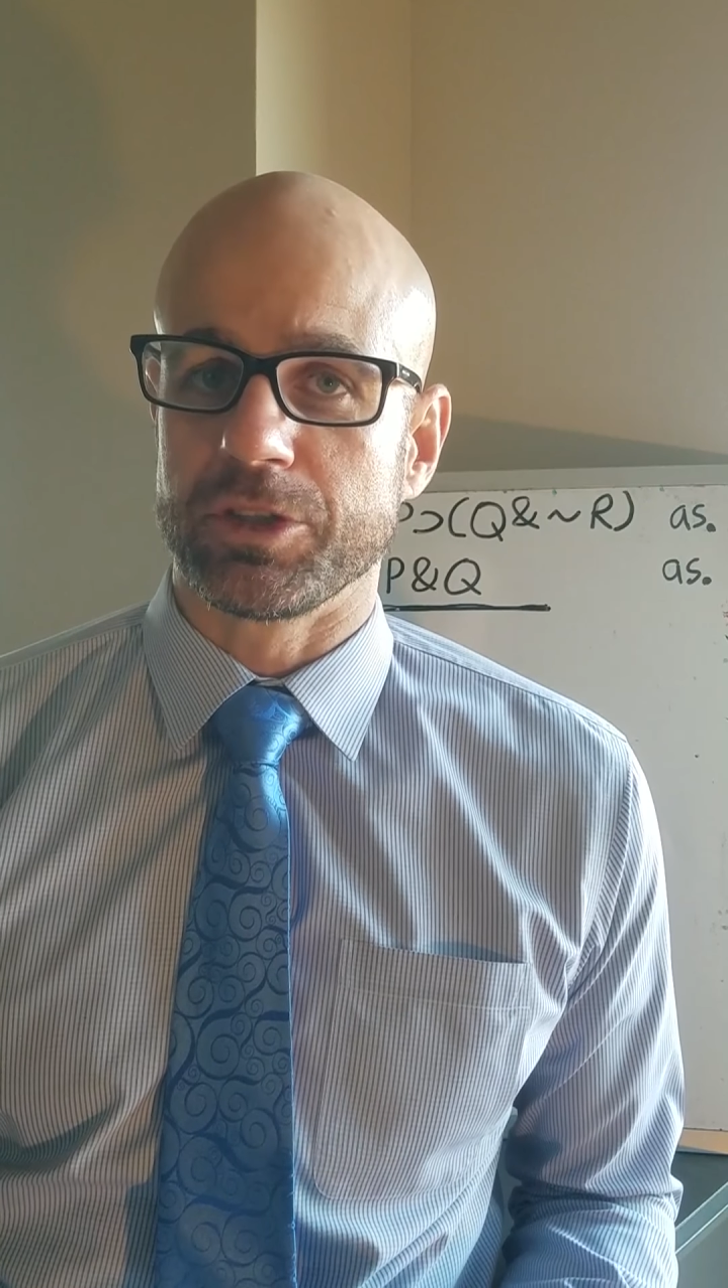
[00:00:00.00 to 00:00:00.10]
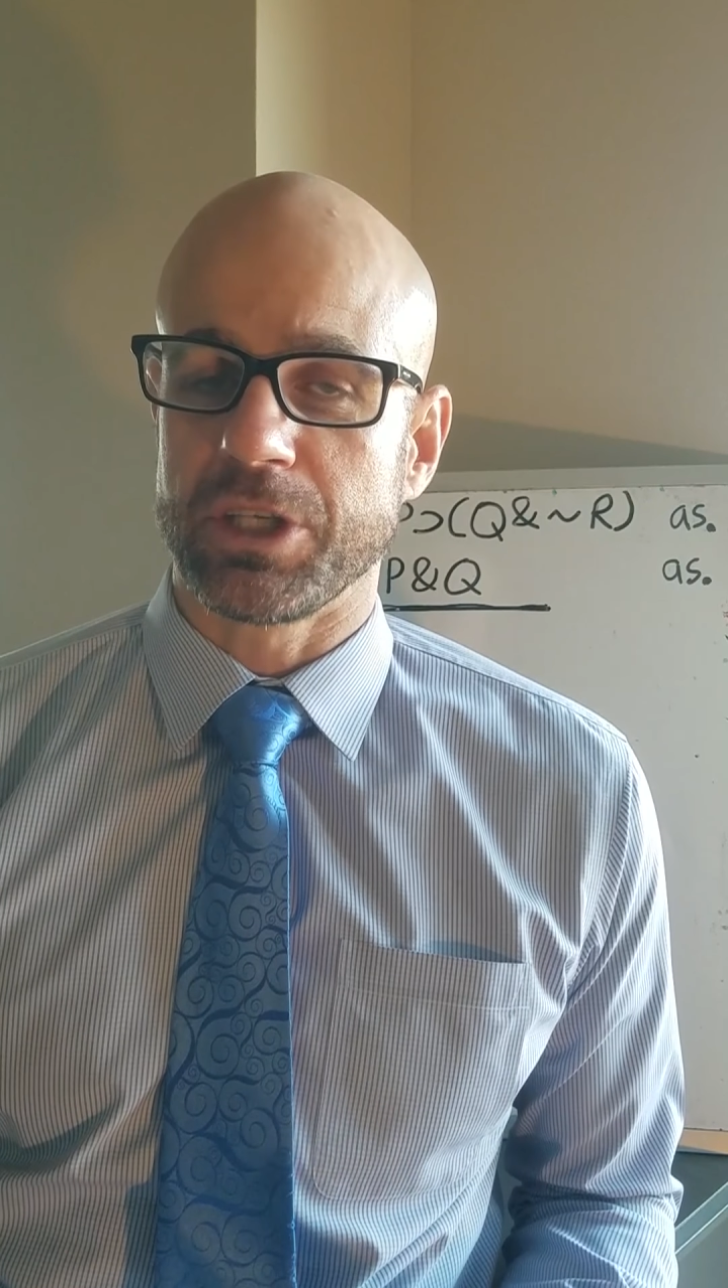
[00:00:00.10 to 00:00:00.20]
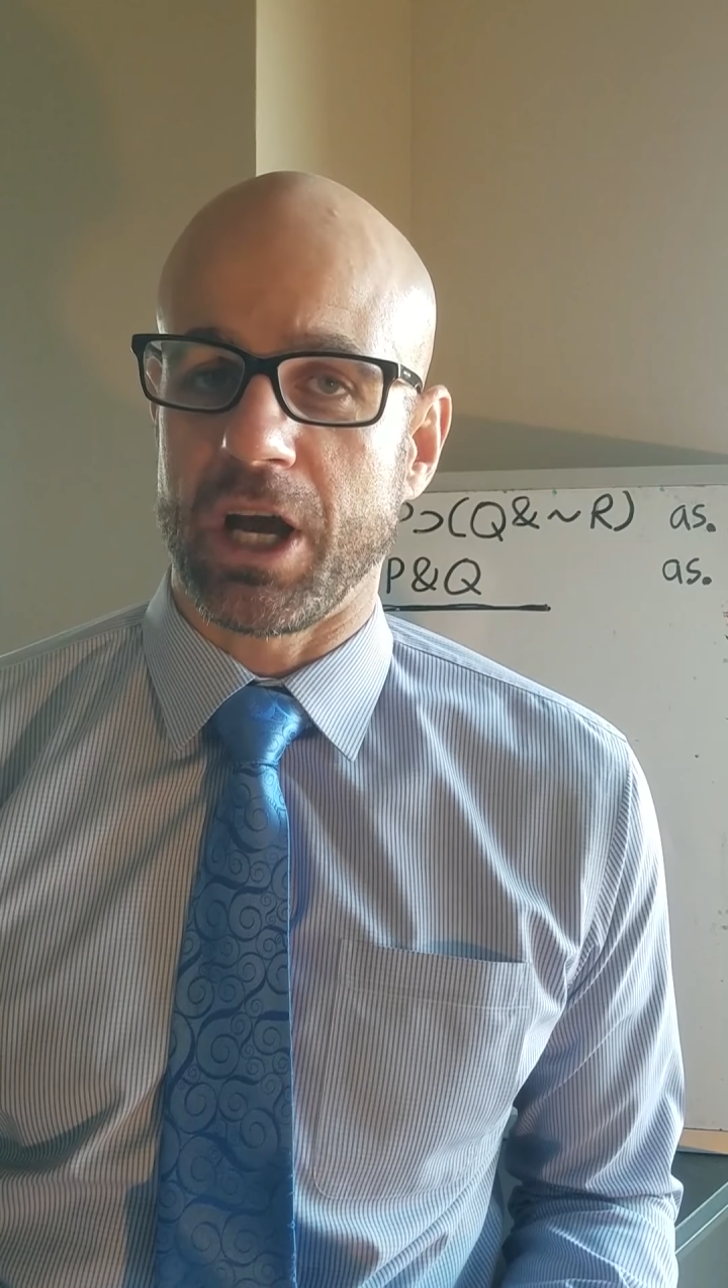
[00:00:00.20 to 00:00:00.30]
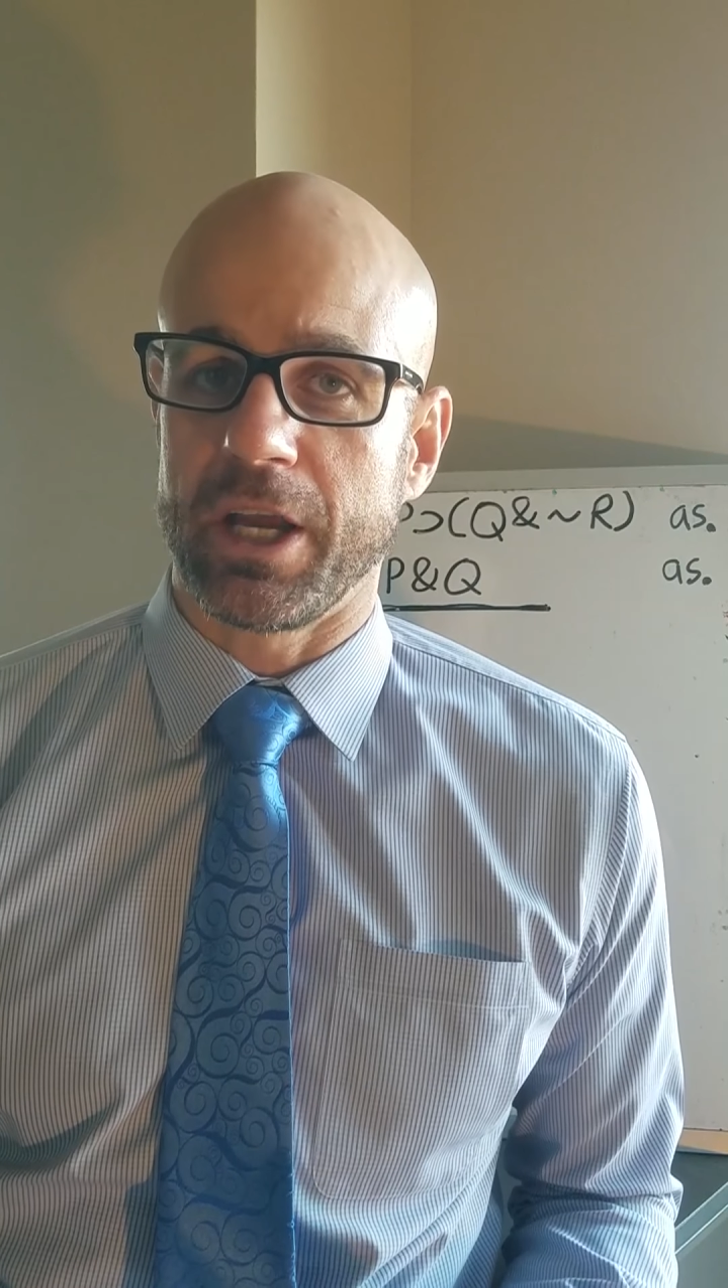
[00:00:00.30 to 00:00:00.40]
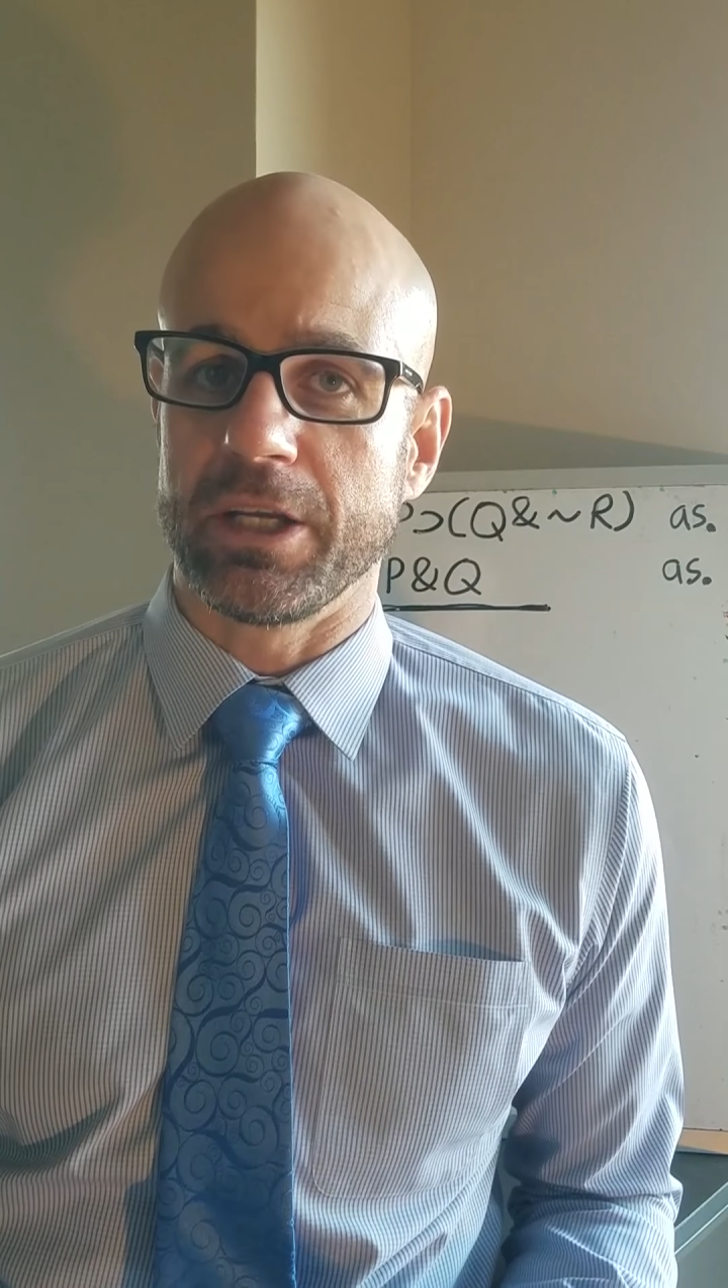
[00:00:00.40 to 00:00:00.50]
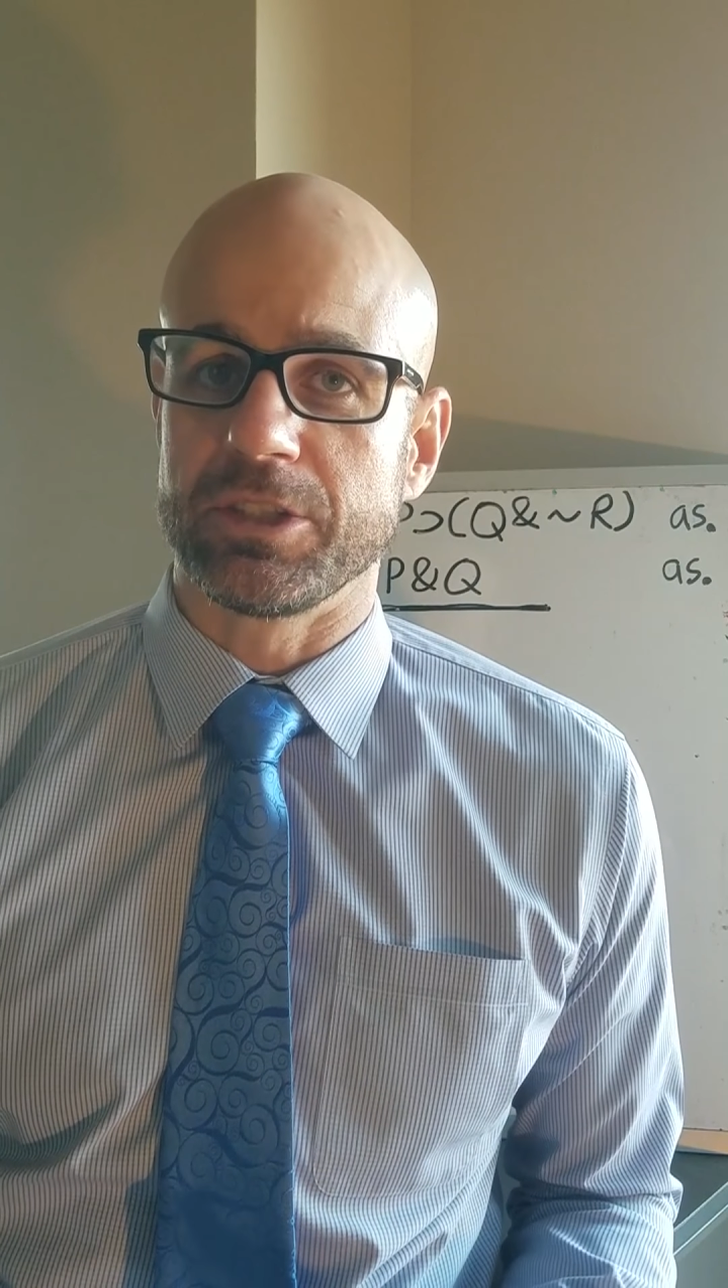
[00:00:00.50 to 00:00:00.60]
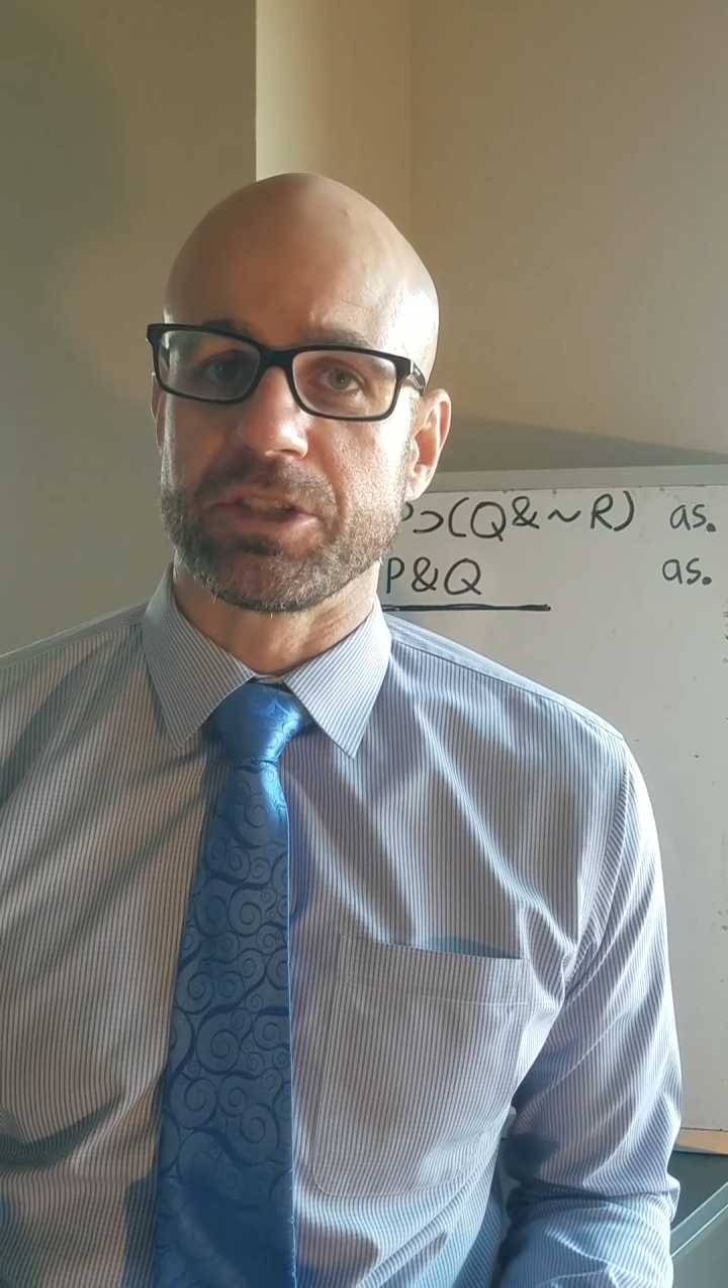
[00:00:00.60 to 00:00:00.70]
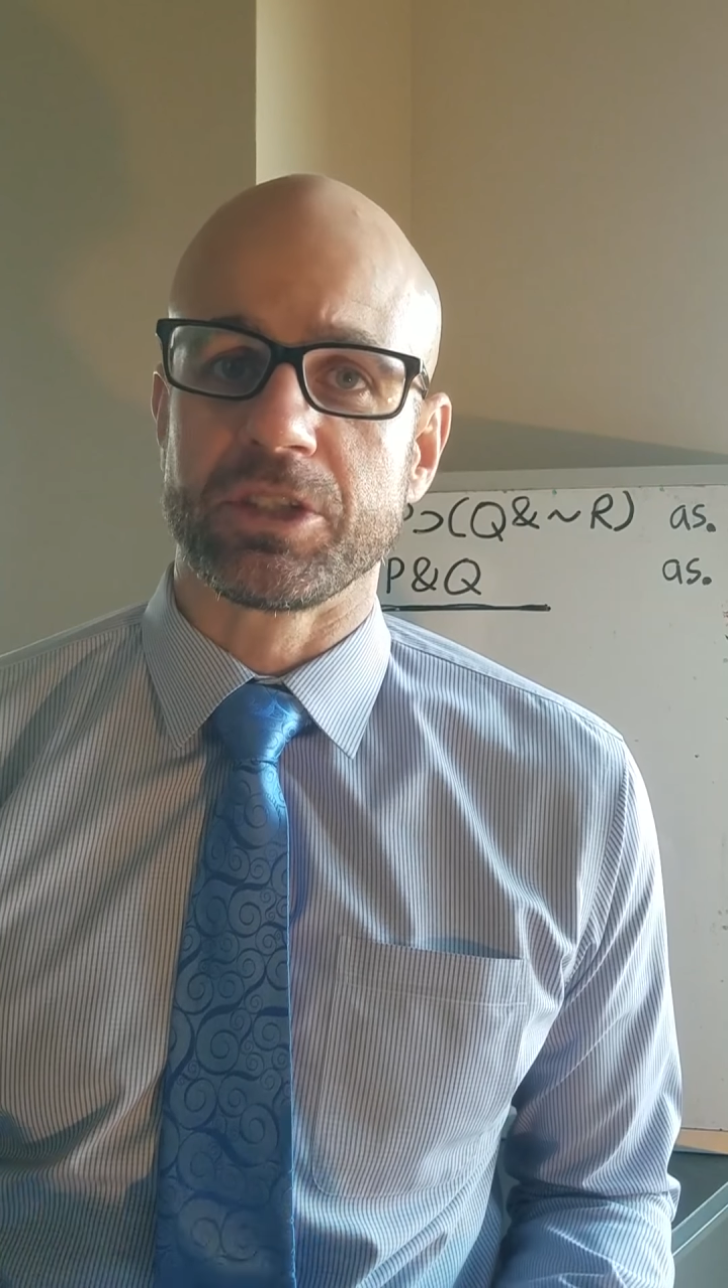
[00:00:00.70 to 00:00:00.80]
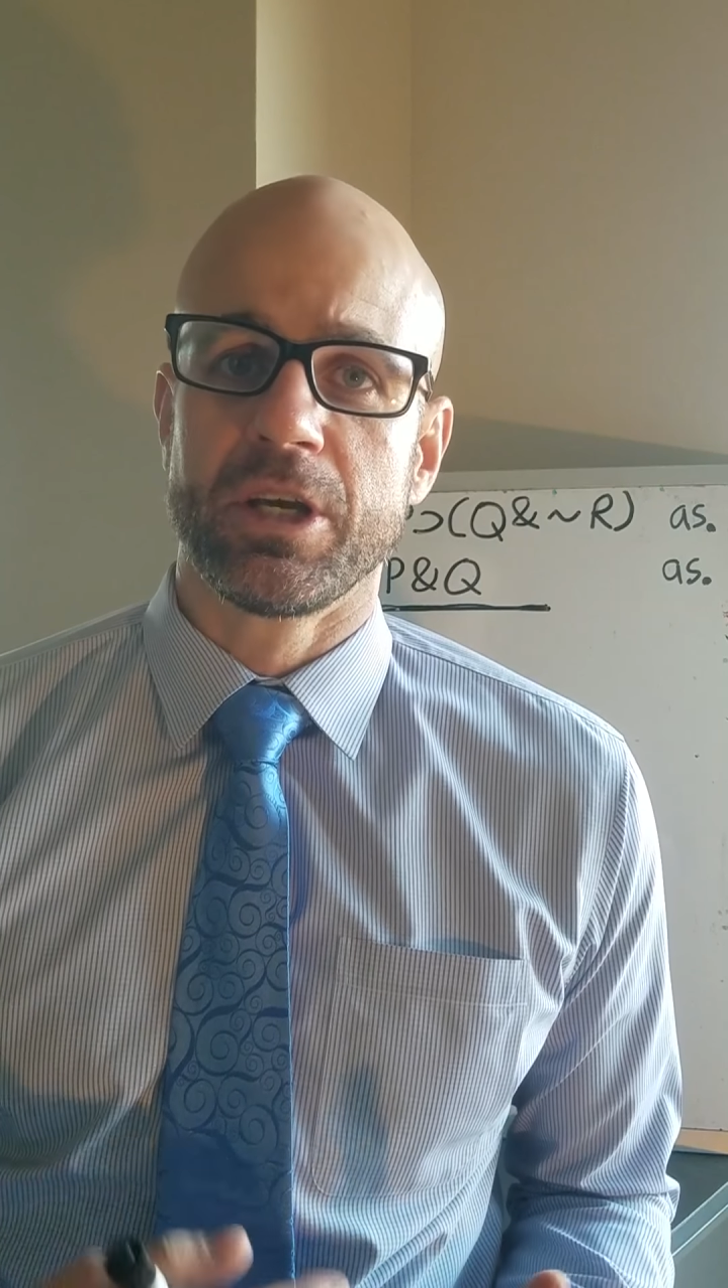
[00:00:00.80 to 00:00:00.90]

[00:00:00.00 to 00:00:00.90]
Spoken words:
science,